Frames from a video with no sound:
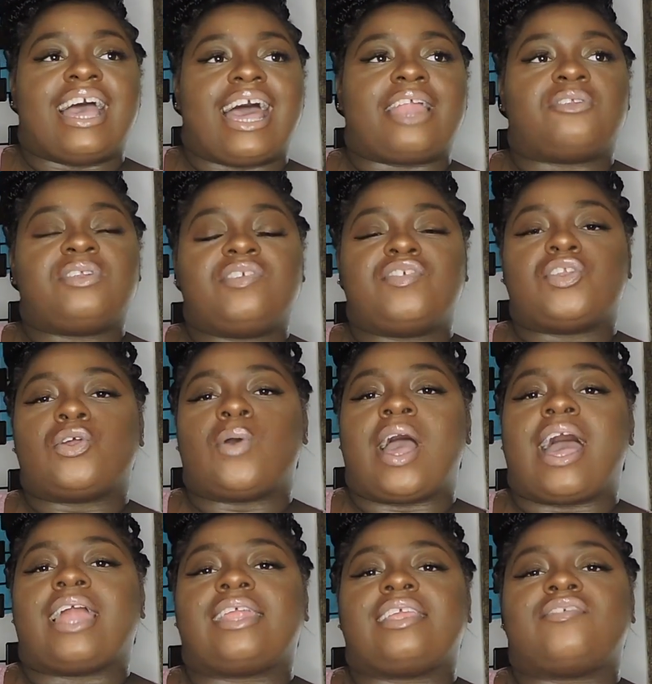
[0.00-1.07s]
I don't even know
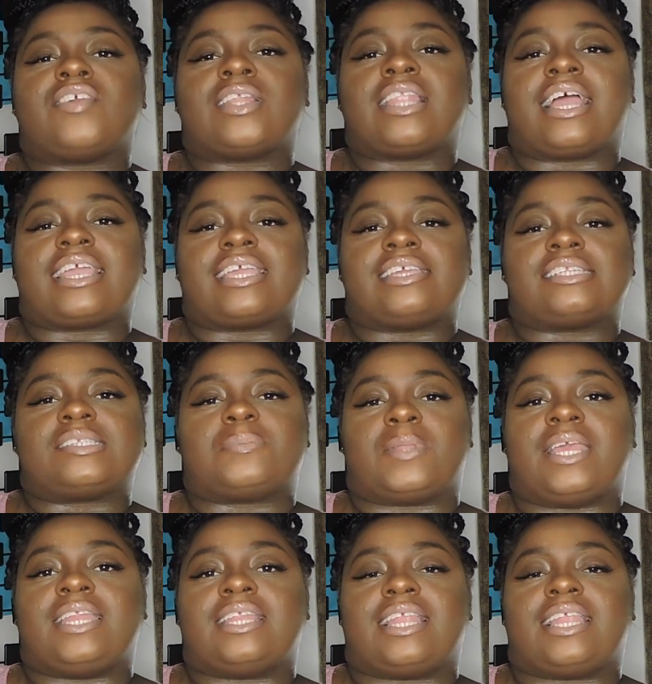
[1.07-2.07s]
how to even, like, explain it.